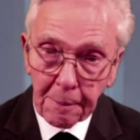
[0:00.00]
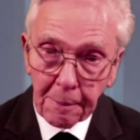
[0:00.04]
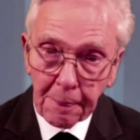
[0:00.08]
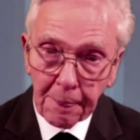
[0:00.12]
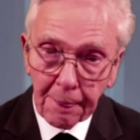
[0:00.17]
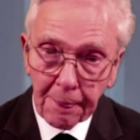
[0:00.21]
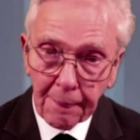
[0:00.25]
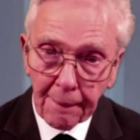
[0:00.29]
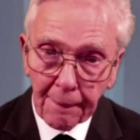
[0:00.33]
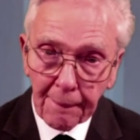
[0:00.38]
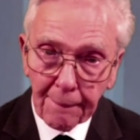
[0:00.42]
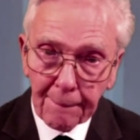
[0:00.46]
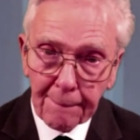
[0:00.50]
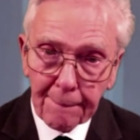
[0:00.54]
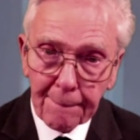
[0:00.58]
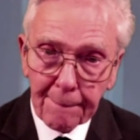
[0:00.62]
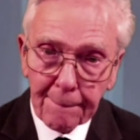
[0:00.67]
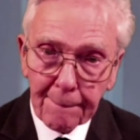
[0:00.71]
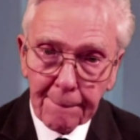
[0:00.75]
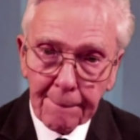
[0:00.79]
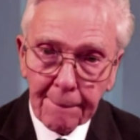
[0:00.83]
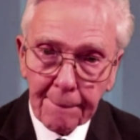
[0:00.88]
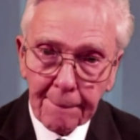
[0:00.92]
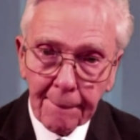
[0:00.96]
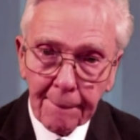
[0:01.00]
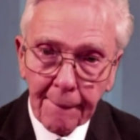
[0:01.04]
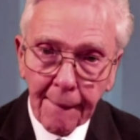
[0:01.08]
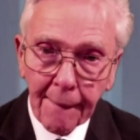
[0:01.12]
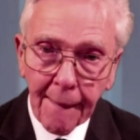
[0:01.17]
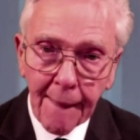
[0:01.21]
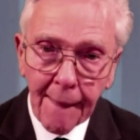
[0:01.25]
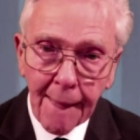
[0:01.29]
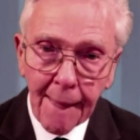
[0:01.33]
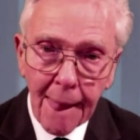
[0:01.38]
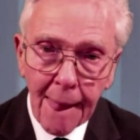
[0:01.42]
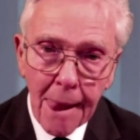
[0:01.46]
And why was
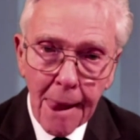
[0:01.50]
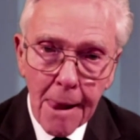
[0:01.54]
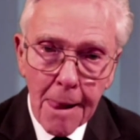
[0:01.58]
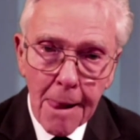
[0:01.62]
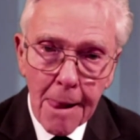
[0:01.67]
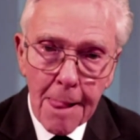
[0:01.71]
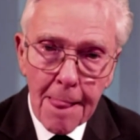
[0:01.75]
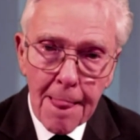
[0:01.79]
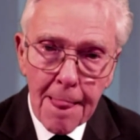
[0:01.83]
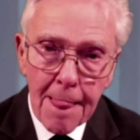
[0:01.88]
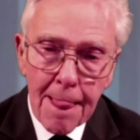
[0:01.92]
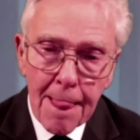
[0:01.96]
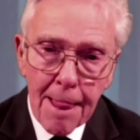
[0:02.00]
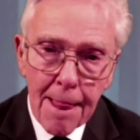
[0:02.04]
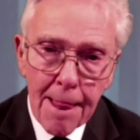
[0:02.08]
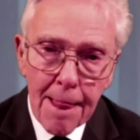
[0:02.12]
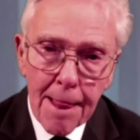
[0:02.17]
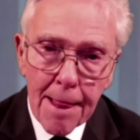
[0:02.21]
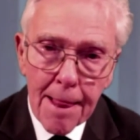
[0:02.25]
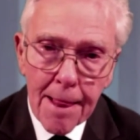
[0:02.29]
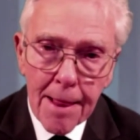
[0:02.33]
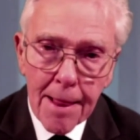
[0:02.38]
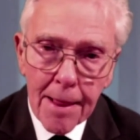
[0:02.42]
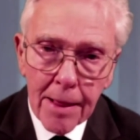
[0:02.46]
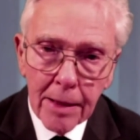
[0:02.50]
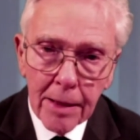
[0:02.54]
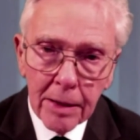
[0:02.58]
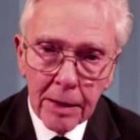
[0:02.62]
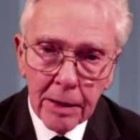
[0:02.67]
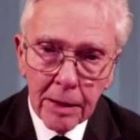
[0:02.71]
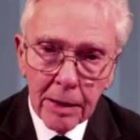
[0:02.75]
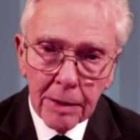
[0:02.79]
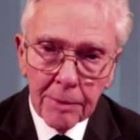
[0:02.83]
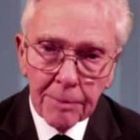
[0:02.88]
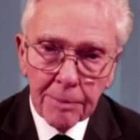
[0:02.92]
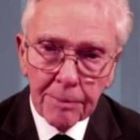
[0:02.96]
that?
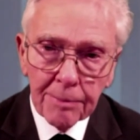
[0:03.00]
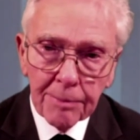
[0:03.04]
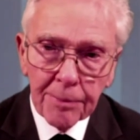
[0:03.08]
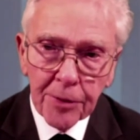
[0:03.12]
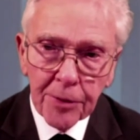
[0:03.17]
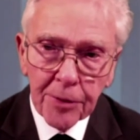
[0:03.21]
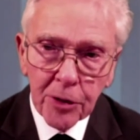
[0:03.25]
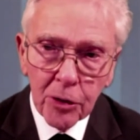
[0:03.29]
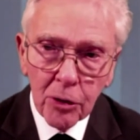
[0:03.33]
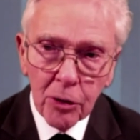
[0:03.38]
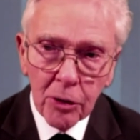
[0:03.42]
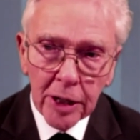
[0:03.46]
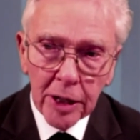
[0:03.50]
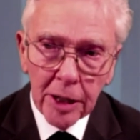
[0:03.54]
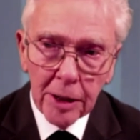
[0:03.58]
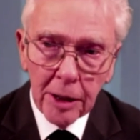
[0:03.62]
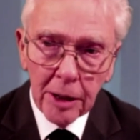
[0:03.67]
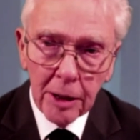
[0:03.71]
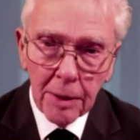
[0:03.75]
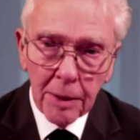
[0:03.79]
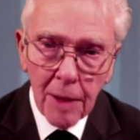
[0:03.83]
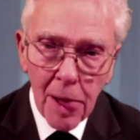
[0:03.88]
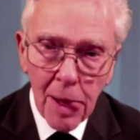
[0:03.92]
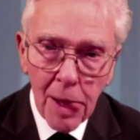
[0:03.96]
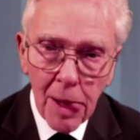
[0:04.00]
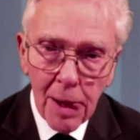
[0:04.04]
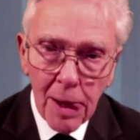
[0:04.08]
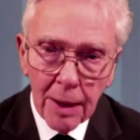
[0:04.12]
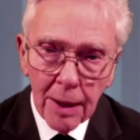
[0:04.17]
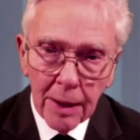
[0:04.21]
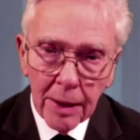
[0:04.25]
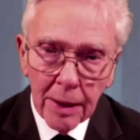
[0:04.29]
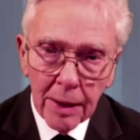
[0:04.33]
Why was it that you could find